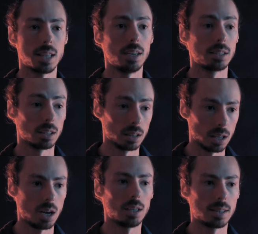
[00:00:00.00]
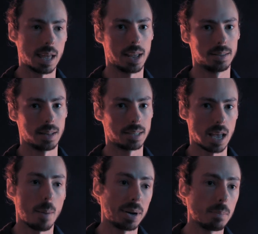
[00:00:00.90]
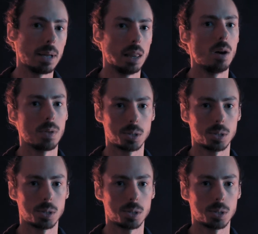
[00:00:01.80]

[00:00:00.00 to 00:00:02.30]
There is a lot that's happening below the